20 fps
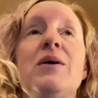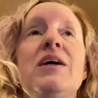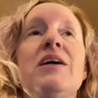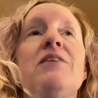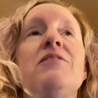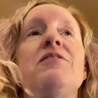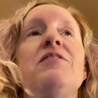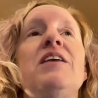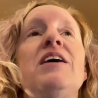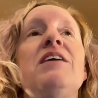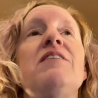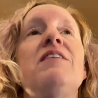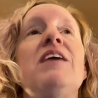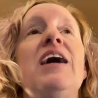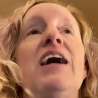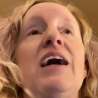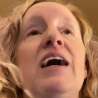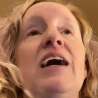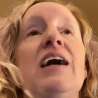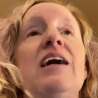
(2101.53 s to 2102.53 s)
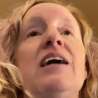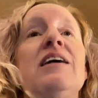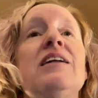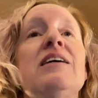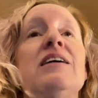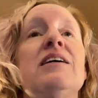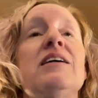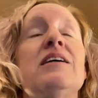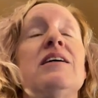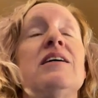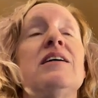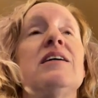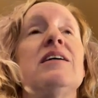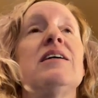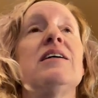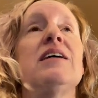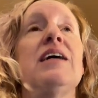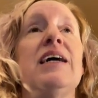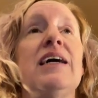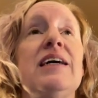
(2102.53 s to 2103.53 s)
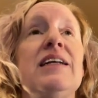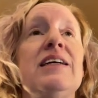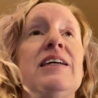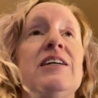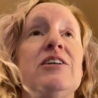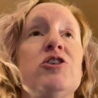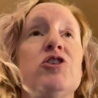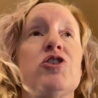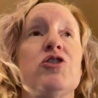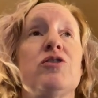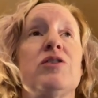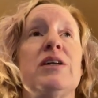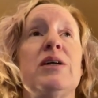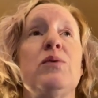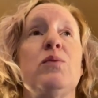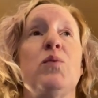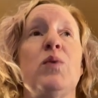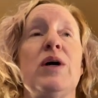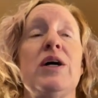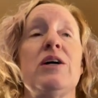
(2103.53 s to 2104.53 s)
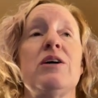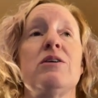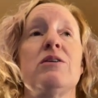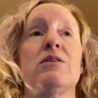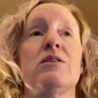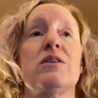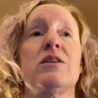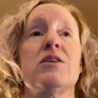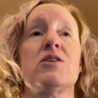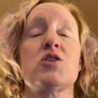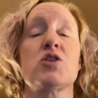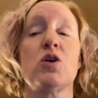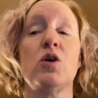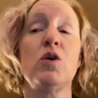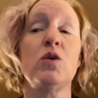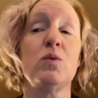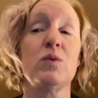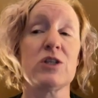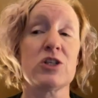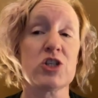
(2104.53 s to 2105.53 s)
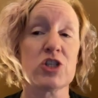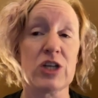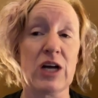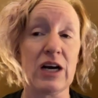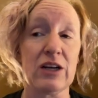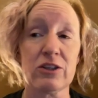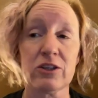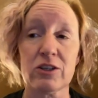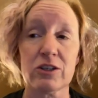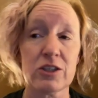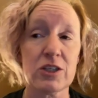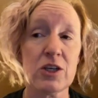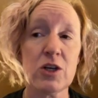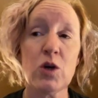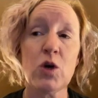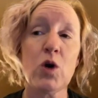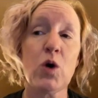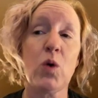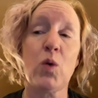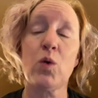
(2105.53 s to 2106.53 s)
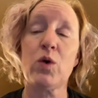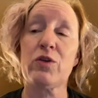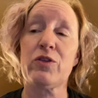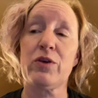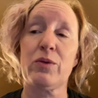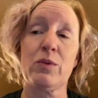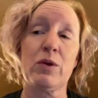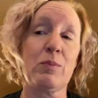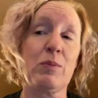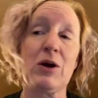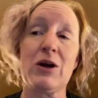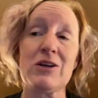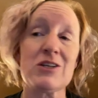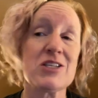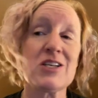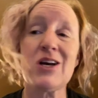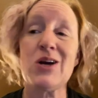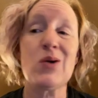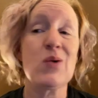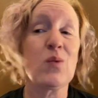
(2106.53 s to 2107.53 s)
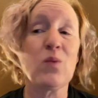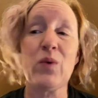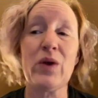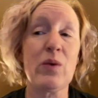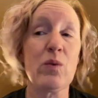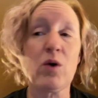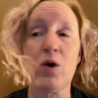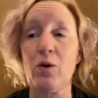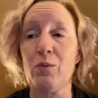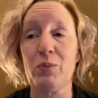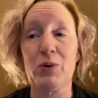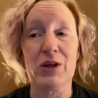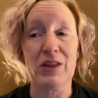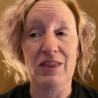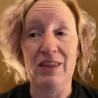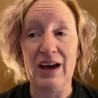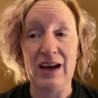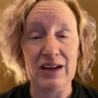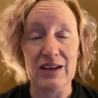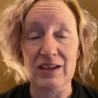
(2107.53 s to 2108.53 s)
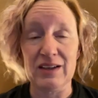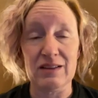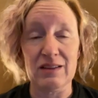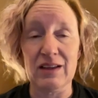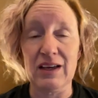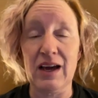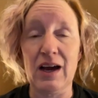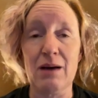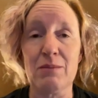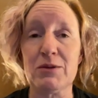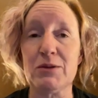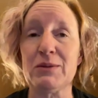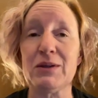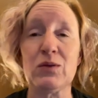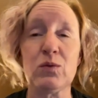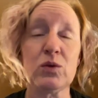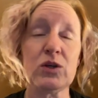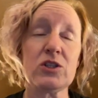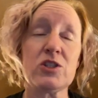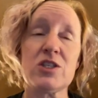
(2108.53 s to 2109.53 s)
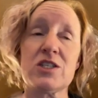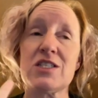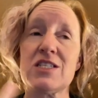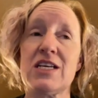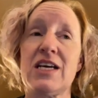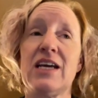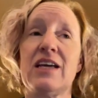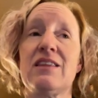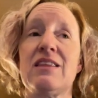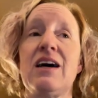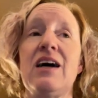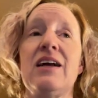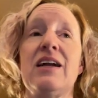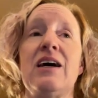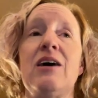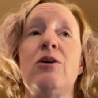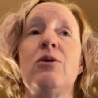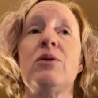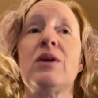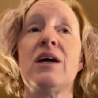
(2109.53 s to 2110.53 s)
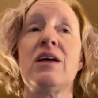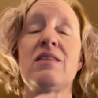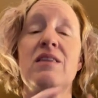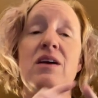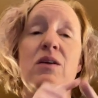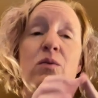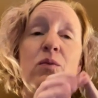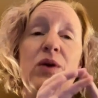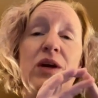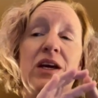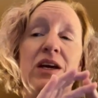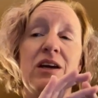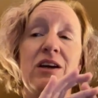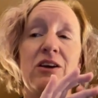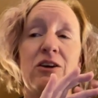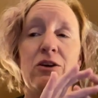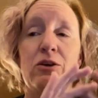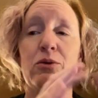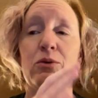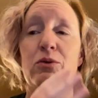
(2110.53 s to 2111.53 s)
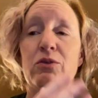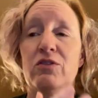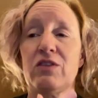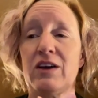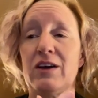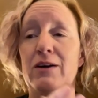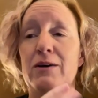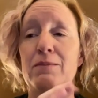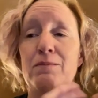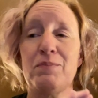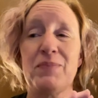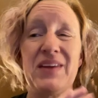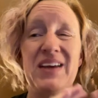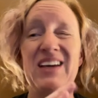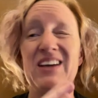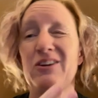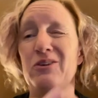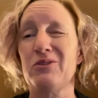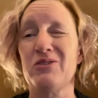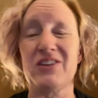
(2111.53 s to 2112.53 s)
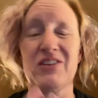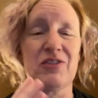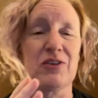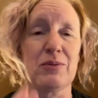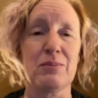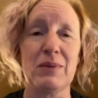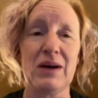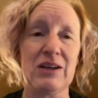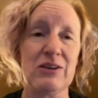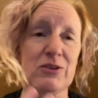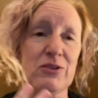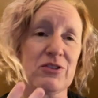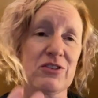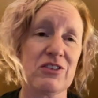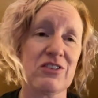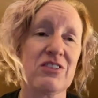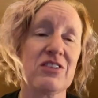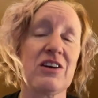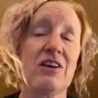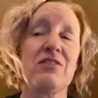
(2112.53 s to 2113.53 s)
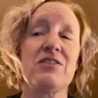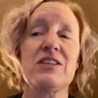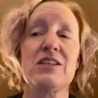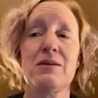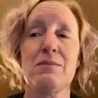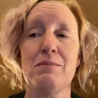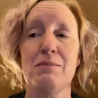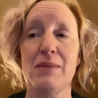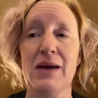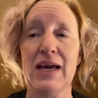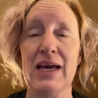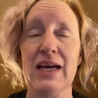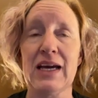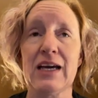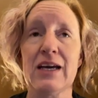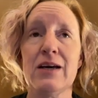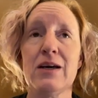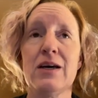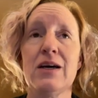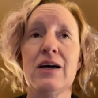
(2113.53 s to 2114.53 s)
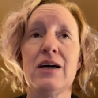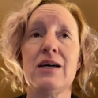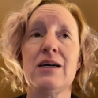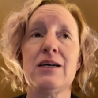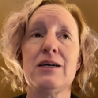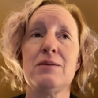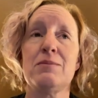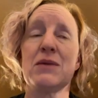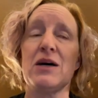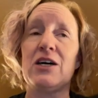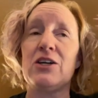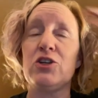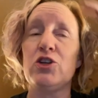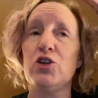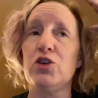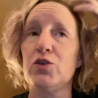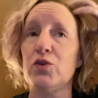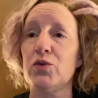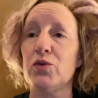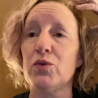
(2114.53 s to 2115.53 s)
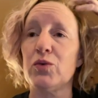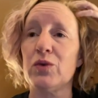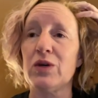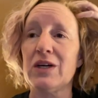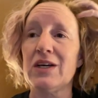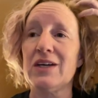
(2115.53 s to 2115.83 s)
if they've had a head injury where the skull was shattered or there were parts, we won't put that in the abdomen. We'll just take that out, and then we can use, they can use different metals and stuff to make a new